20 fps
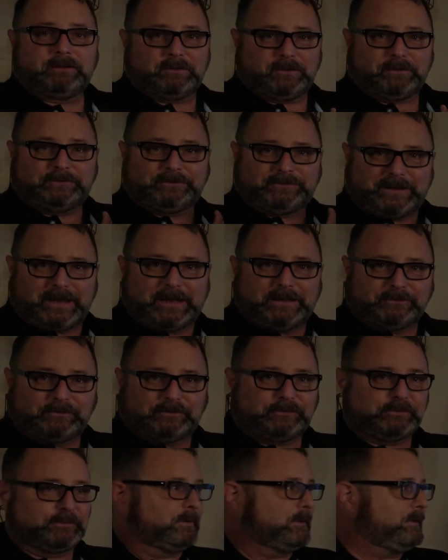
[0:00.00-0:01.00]

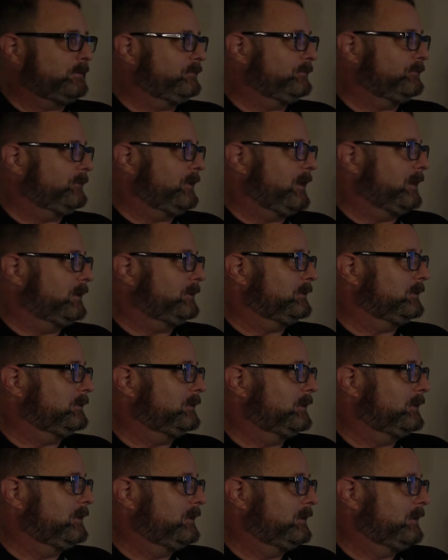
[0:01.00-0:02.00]
sans serif font,
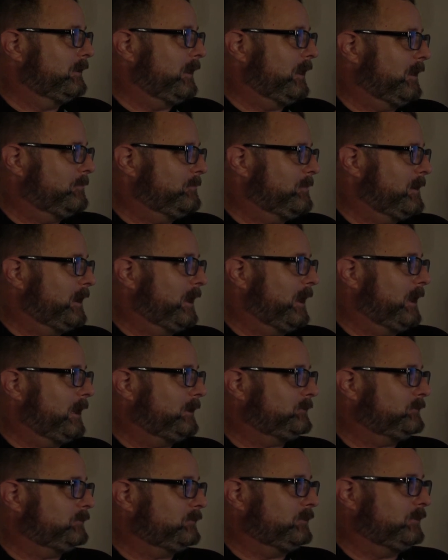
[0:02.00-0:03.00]
and my
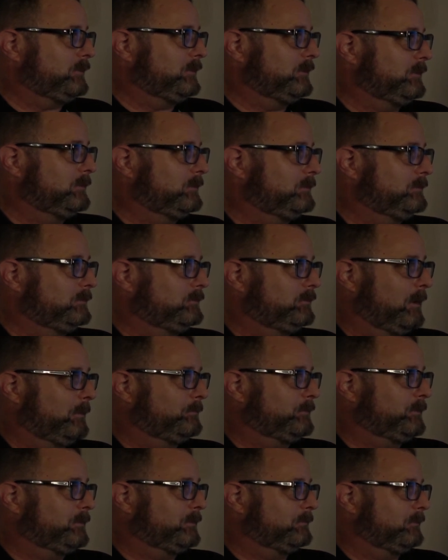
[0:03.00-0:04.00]
H2
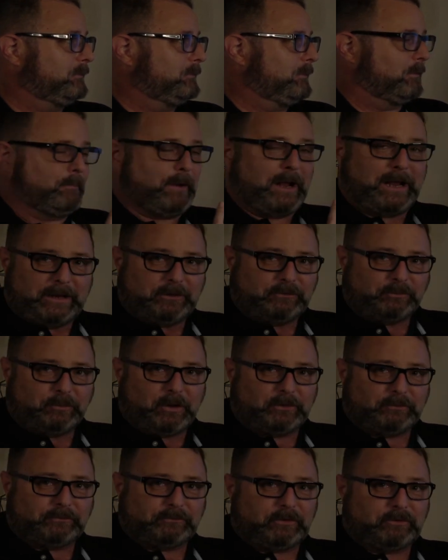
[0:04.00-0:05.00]
jumped to, or my
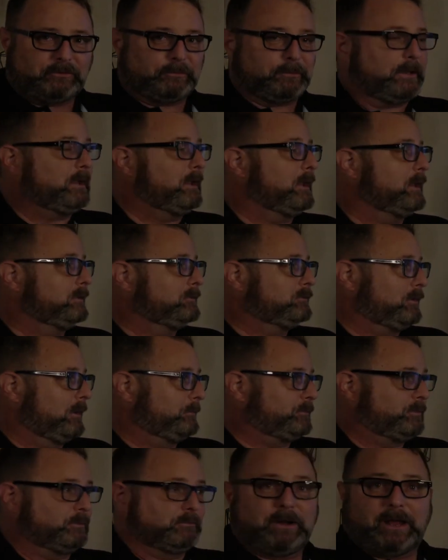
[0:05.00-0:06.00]
H1, excuse me,
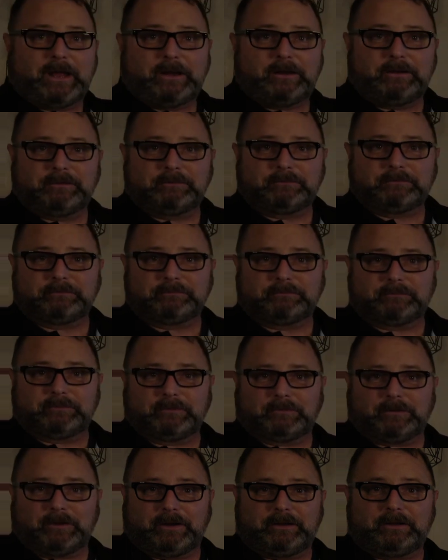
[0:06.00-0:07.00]
jumped to red.
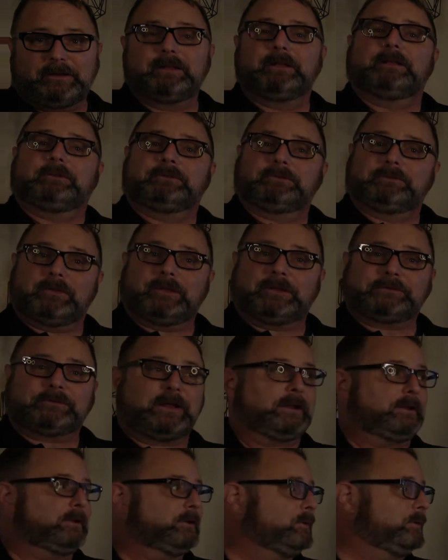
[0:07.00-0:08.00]
Okay, so that's
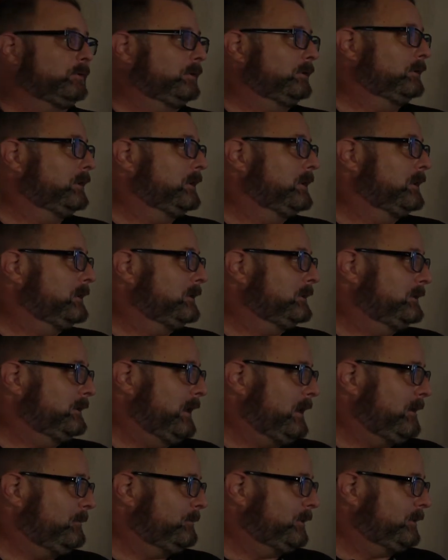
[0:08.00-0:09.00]
kind of cool.
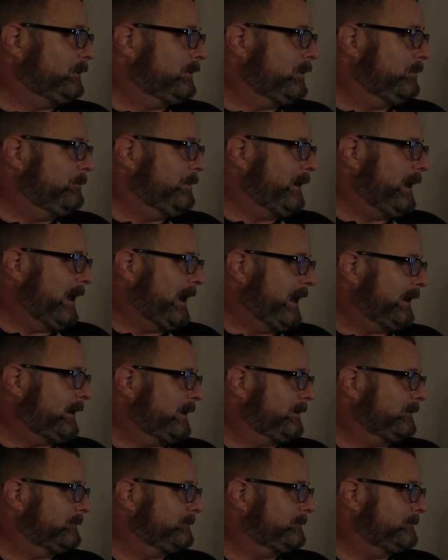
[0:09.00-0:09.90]
Now I'm going to go back.